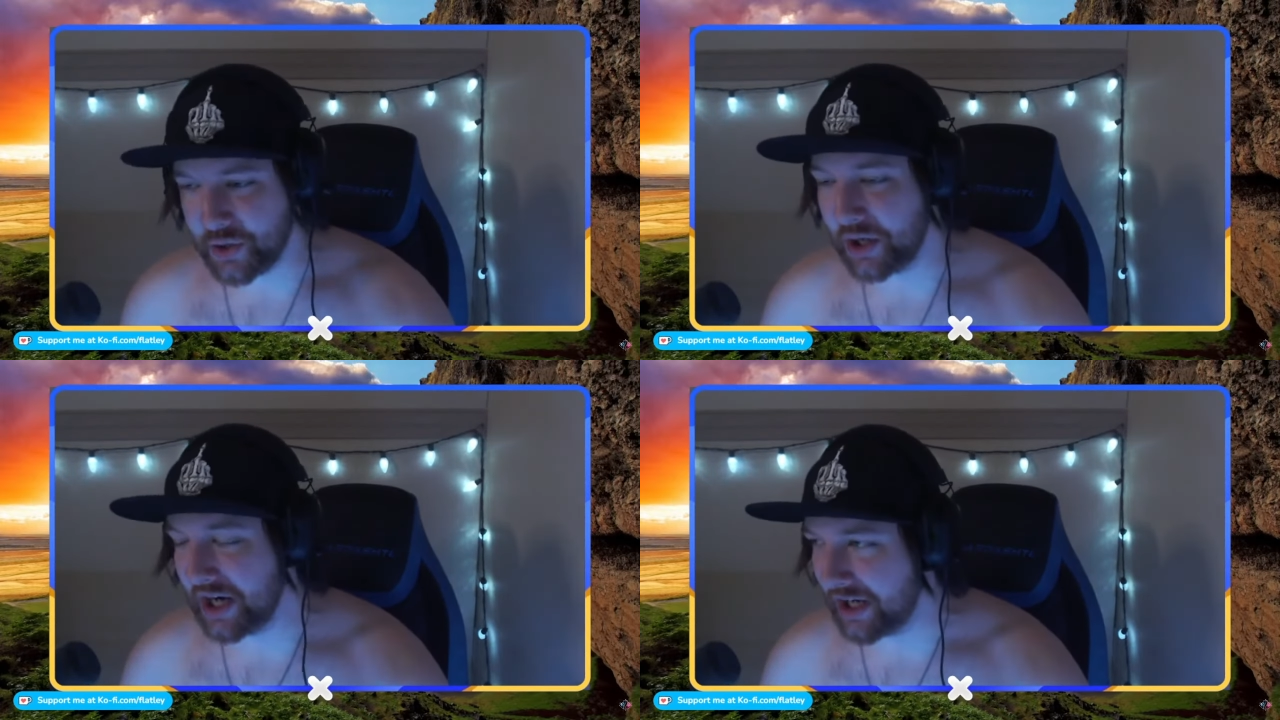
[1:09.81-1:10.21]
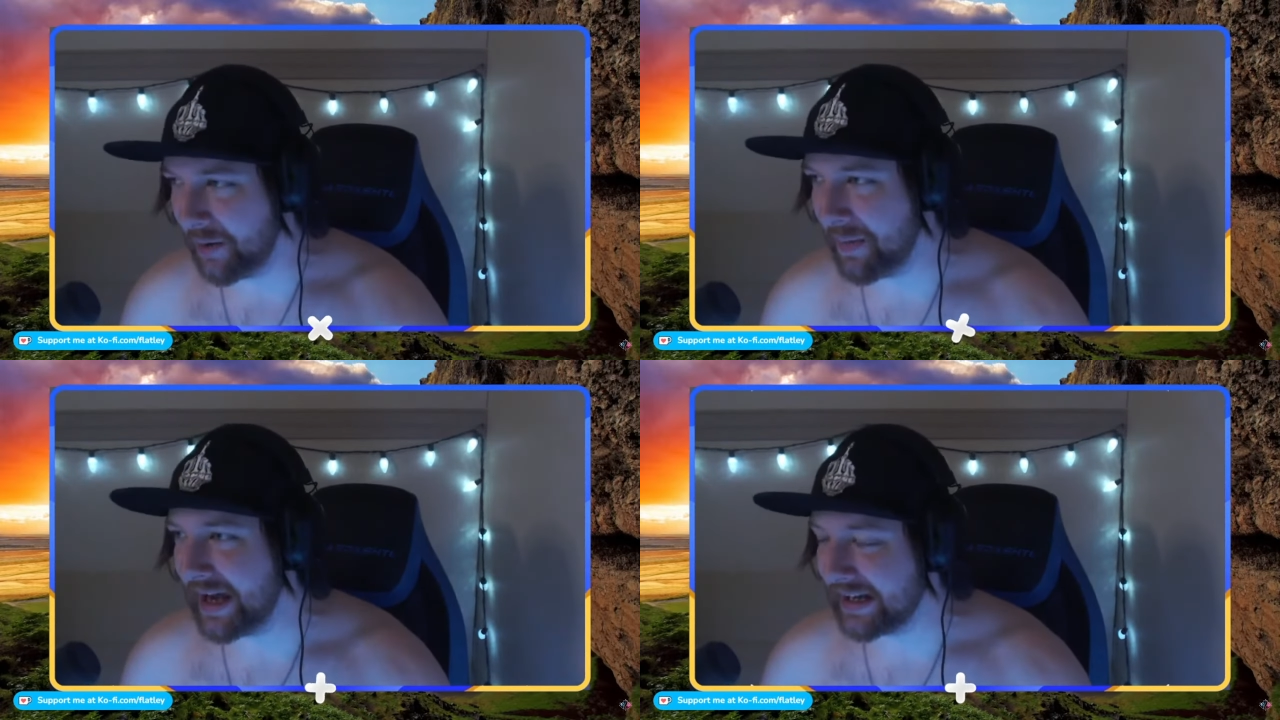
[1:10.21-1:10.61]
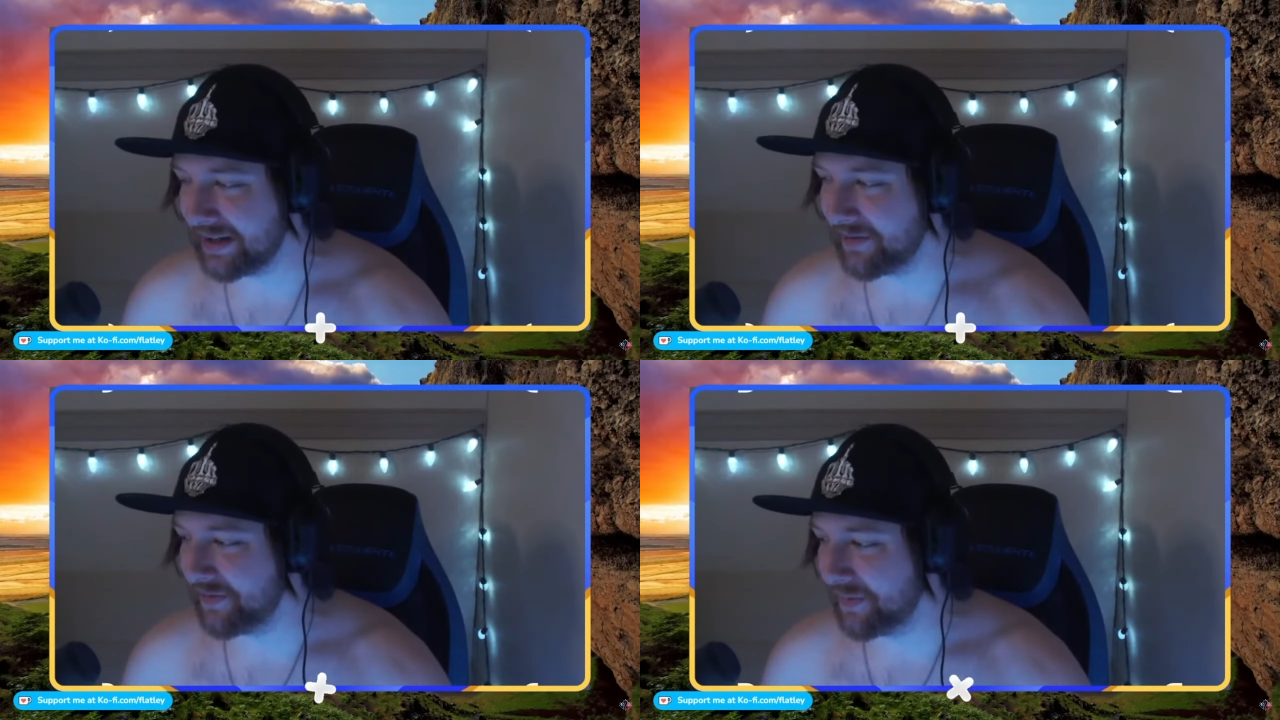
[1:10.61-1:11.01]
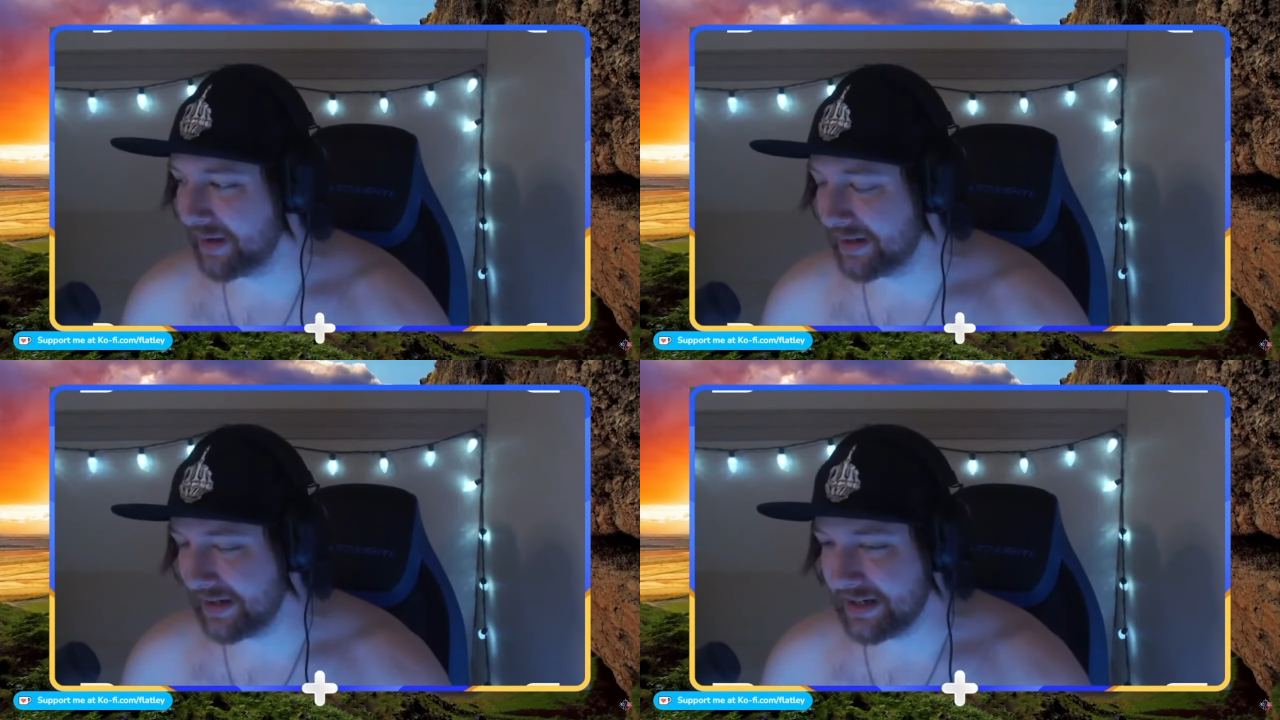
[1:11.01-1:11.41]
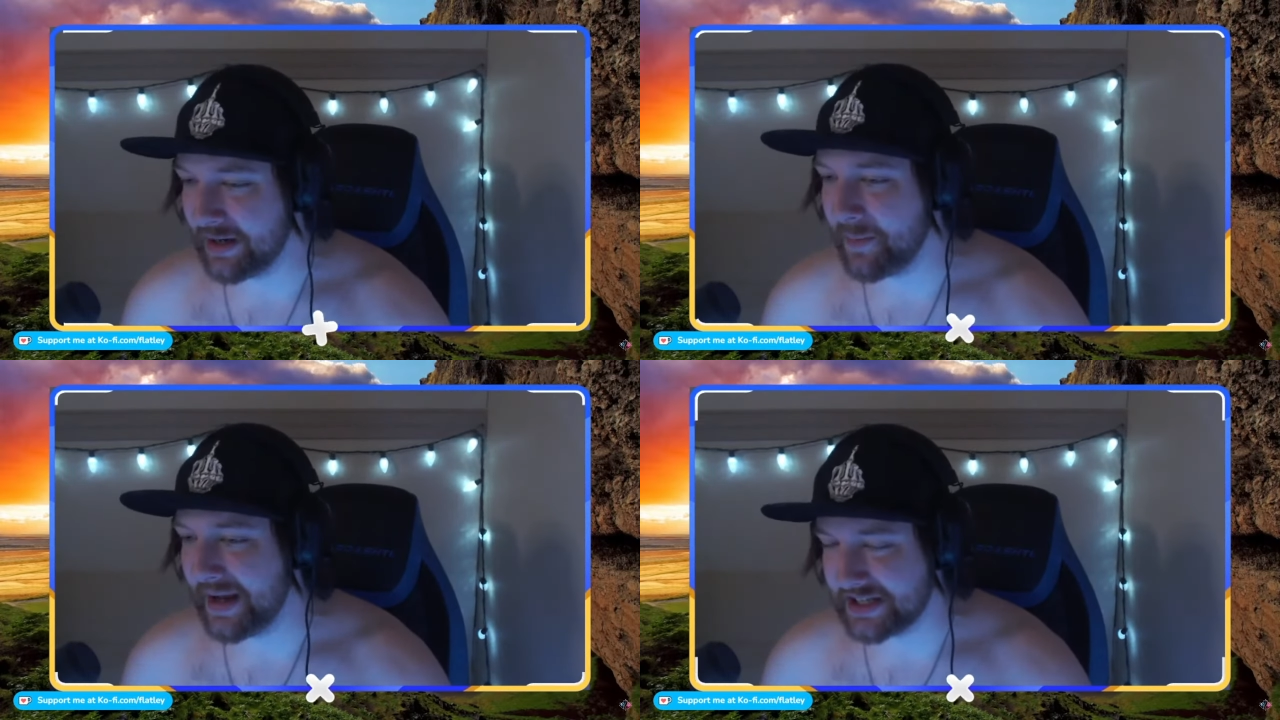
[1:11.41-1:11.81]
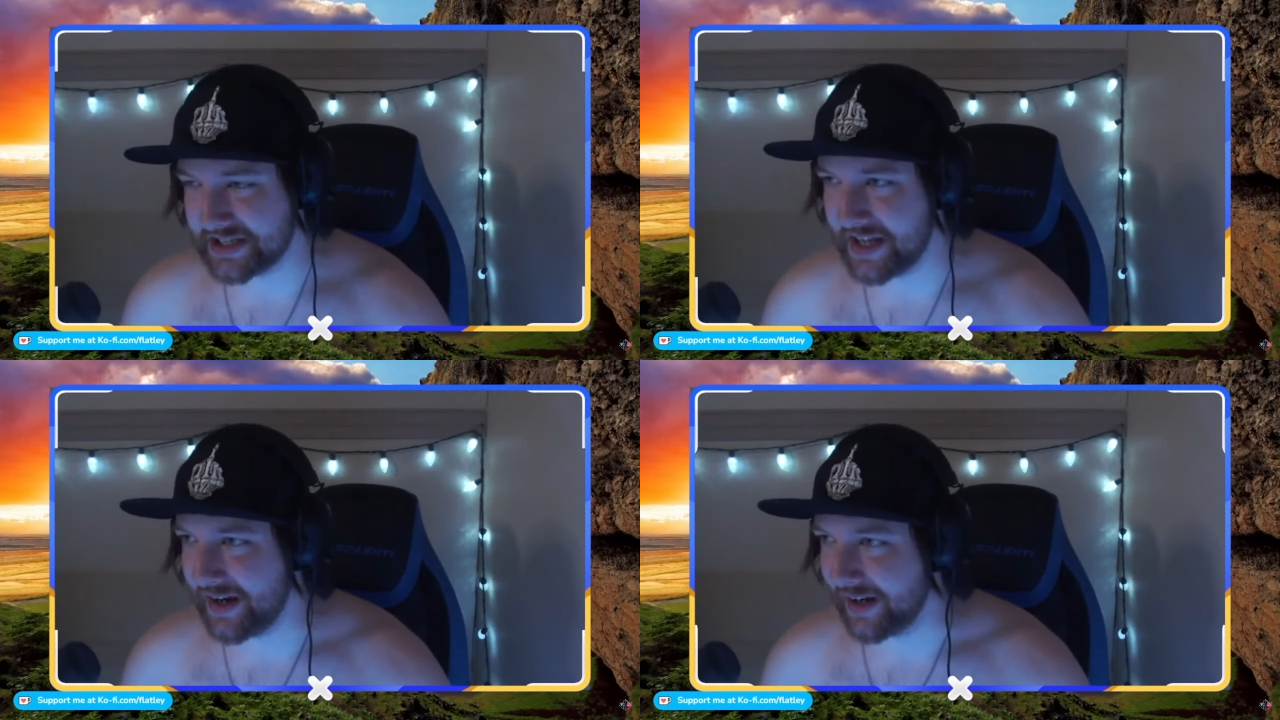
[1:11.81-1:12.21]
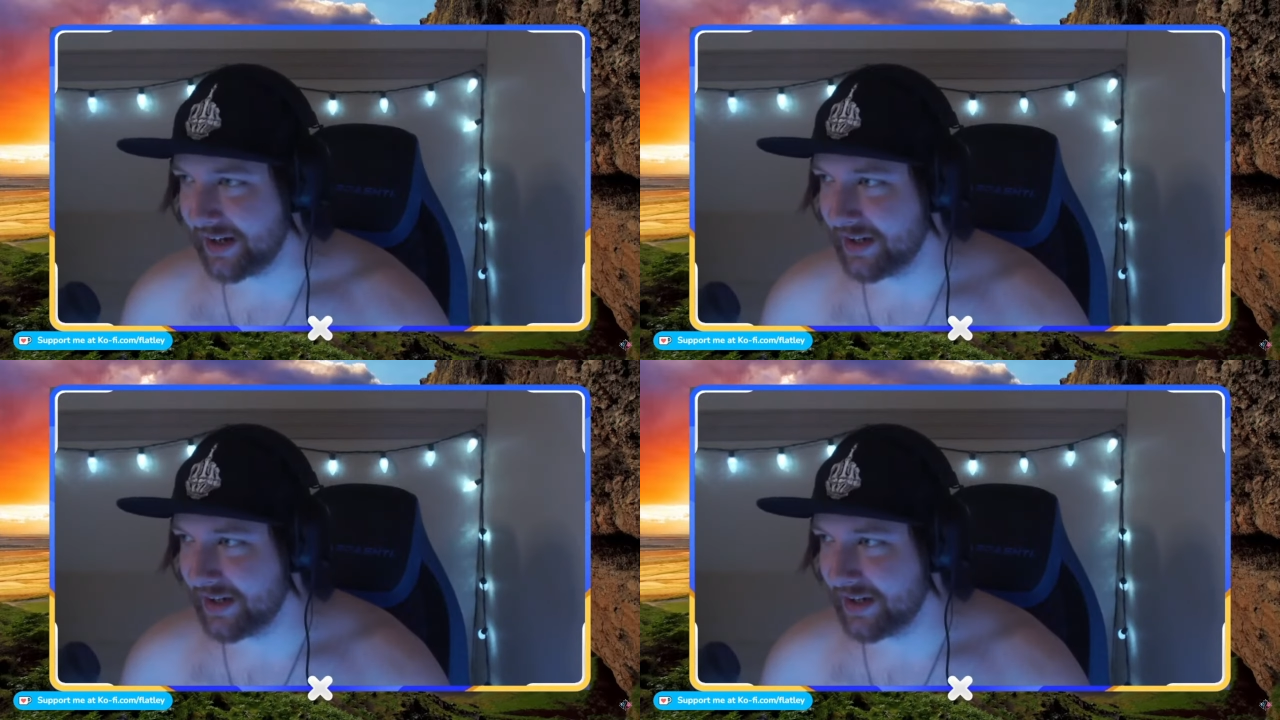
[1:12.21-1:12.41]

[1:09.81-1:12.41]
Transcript: were gonna come back and, def- uh, and debate Slug.